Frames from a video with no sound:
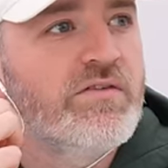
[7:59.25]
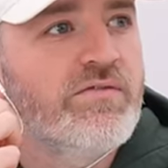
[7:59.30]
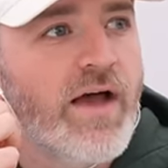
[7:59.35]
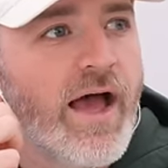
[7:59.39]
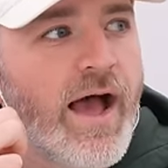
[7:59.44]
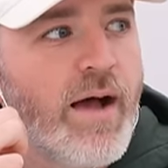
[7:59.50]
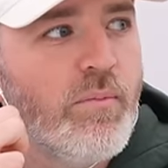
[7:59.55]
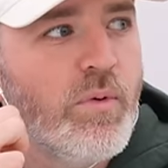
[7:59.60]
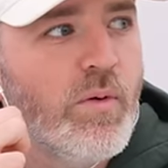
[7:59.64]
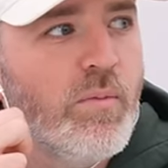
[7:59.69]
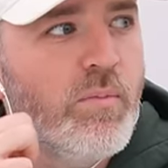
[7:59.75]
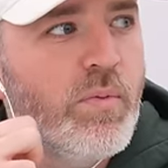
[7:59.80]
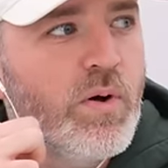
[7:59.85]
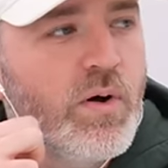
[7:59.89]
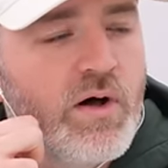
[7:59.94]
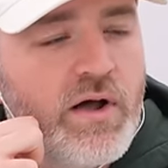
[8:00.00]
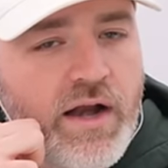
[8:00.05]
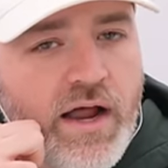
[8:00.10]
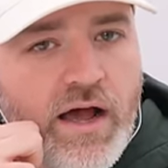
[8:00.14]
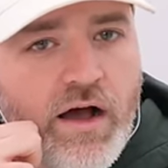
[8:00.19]
if Apple
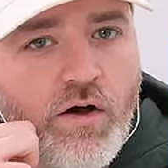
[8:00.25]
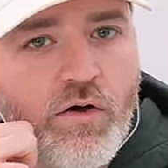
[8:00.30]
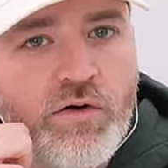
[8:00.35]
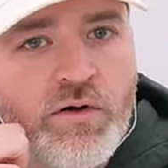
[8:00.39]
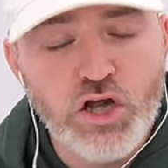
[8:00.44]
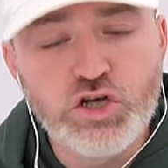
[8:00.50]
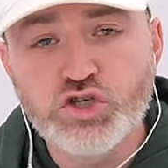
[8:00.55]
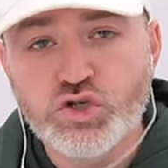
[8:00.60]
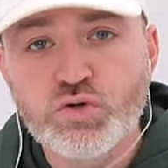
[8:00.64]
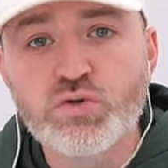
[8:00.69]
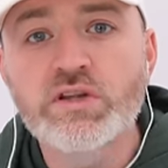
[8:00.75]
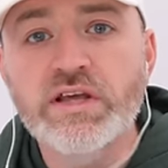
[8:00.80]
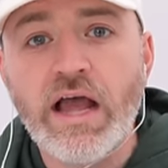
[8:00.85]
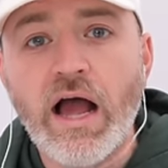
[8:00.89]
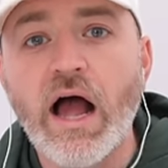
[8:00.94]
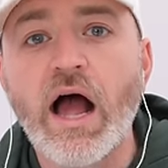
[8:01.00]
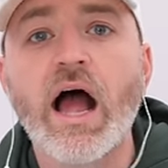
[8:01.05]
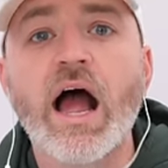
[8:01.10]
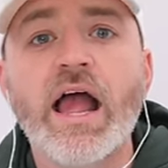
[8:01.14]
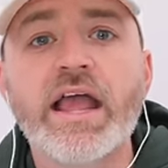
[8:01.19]
put out a truly
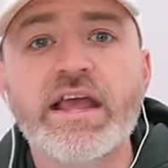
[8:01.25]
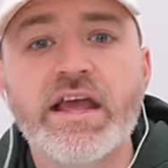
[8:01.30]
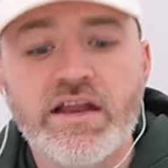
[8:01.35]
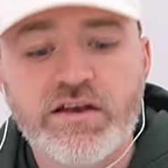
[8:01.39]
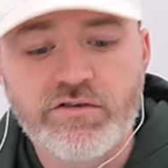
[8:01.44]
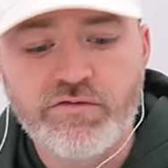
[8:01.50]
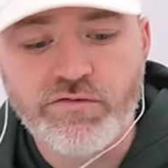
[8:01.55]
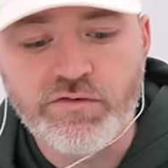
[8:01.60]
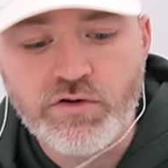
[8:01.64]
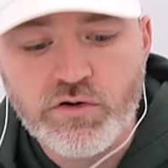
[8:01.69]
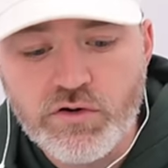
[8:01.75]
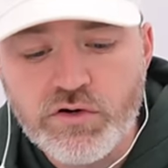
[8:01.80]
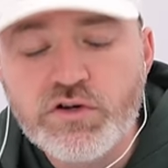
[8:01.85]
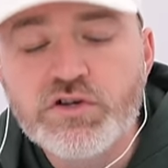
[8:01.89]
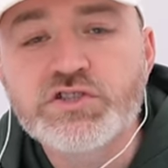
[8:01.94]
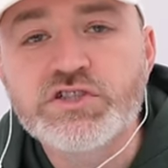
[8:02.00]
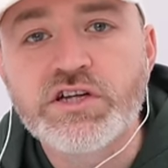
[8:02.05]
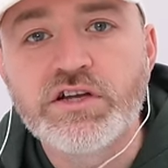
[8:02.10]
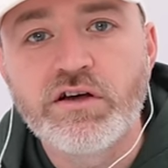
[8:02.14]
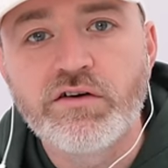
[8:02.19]
high-end
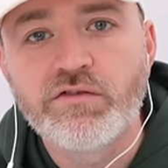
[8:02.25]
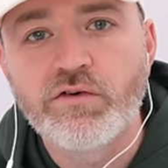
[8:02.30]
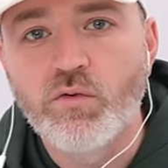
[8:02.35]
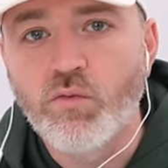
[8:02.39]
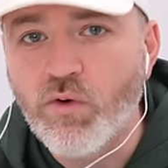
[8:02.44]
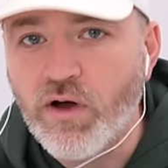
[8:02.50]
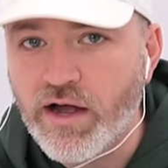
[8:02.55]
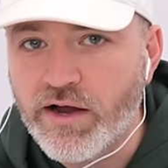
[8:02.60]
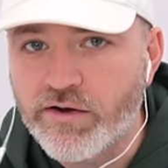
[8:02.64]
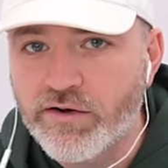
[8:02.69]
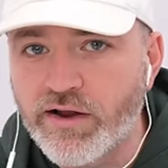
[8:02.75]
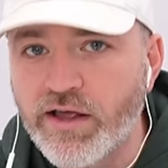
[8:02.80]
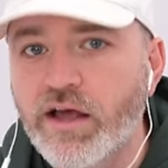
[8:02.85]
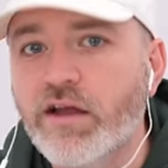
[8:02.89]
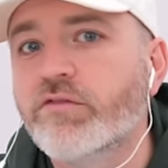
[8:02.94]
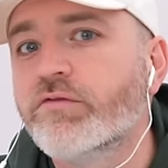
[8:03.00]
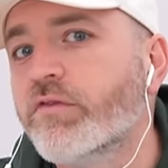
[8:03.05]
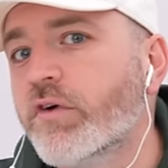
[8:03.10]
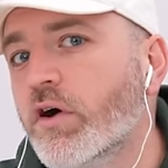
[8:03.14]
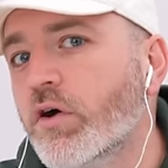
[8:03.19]
version of a wired
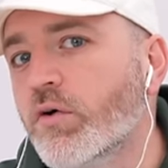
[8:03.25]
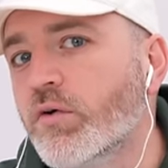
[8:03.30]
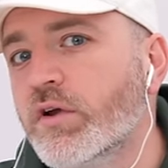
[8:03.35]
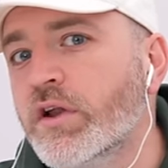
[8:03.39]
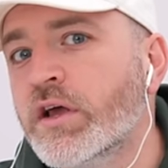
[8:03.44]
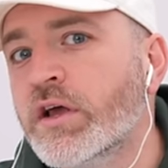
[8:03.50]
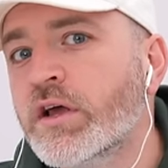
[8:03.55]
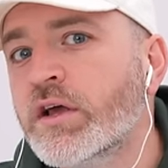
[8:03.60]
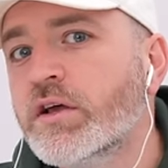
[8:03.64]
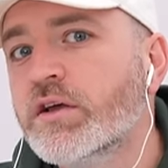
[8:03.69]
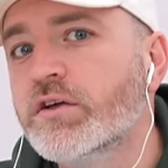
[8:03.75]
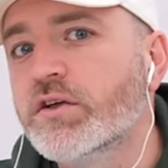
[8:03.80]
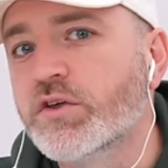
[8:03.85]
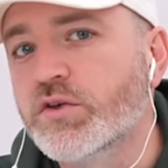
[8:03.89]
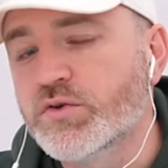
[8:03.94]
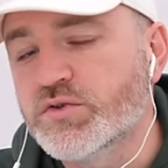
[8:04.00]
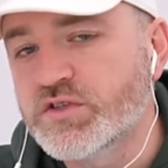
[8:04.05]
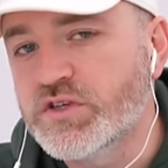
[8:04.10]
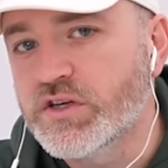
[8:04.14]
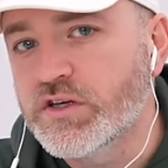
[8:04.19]
headphone
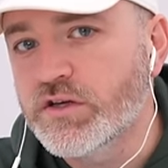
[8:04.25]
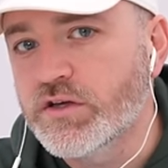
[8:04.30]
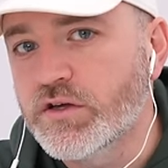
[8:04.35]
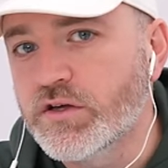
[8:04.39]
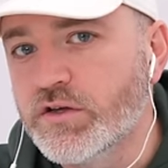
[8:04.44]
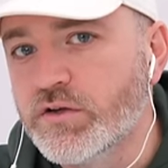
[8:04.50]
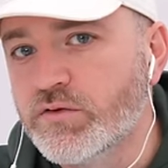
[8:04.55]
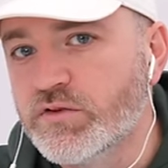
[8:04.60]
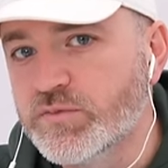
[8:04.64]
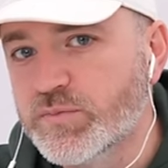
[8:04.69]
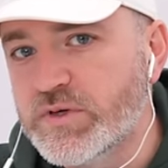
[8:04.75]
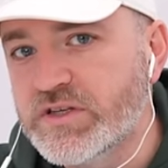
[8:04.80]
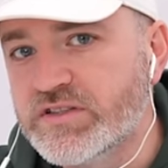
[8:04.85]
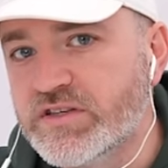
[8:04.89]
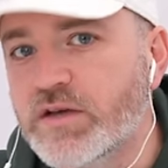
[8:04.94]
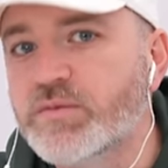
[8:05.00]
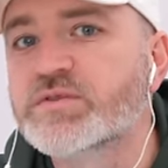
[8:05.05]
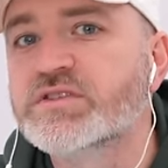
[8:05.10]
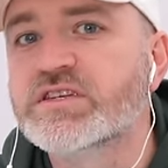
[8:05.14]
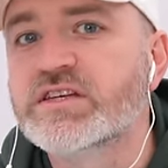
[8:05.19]
using U S B
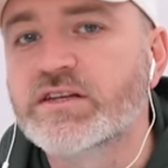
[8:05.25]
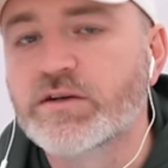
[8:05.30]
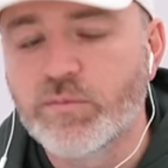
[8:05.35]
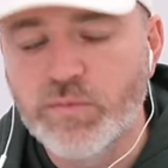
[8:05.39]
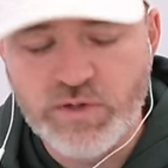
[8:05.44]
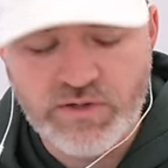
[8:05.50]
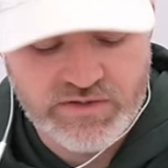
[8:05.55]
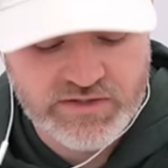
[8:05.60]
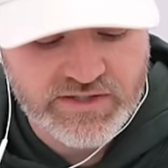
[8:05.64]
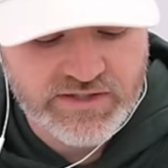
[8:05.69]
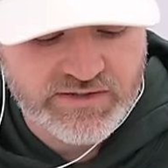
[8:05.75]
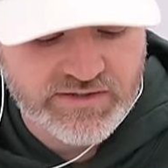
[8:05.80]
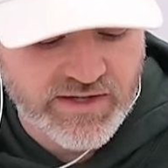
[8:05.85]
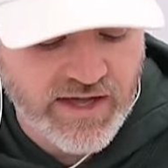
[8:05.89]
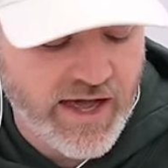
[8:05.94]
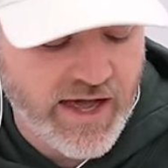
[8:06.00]
Type-C and a built-in D